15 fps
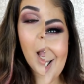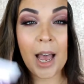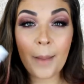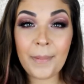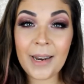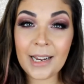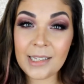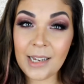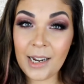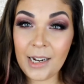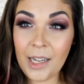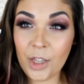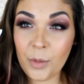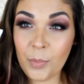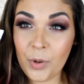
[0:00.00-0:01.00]
Up next, I got
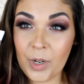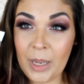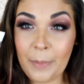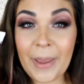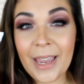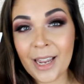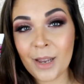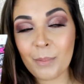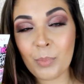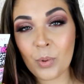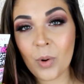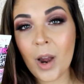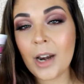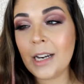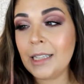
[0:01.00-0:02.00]
another pretty pink
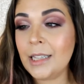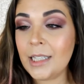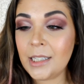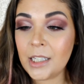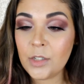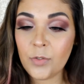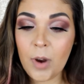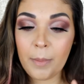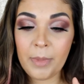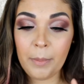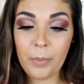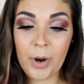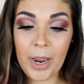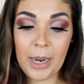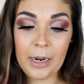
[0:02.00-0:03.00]
product. This is from the
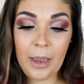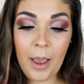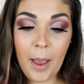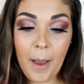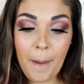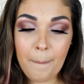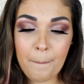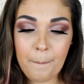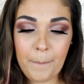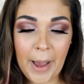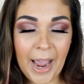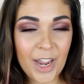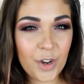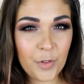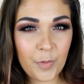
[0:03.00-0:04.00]
brand
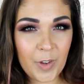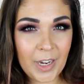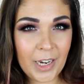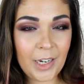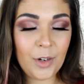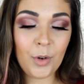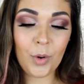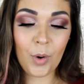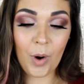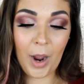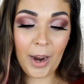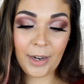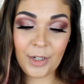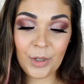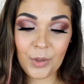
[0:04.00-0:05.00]
Biovene.
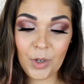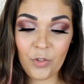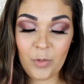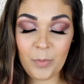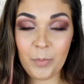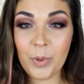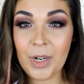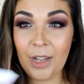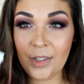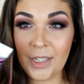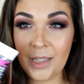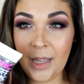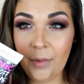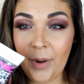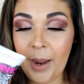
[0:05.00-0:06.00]
I don't know if I'm
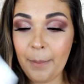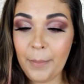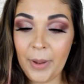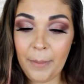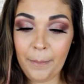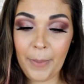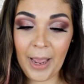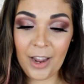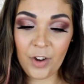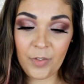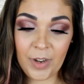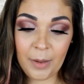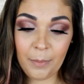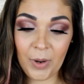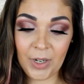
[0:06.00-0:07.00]
pronouncing that right, but
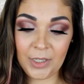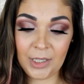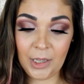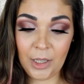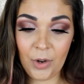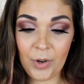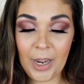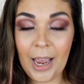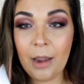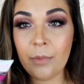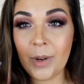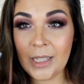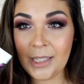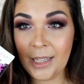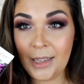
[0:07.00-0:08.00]
Biovene Barcelona. I
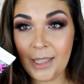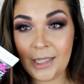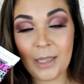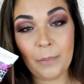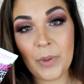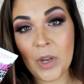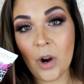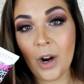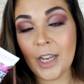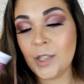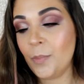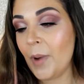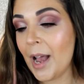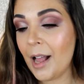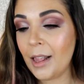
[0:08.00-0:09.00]
was sent this in P R
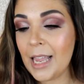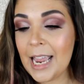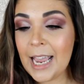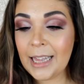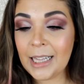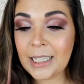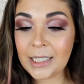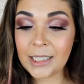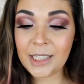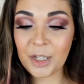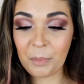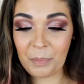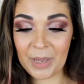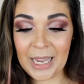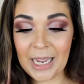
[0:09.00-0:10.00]
as well. This is
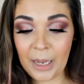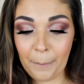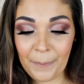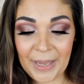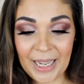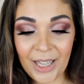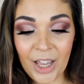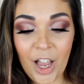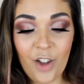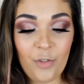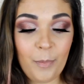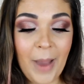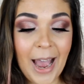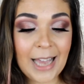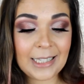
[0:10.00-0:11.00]
their pink
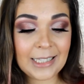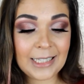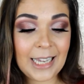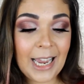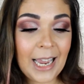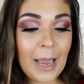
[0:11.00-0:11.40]
peel-off masks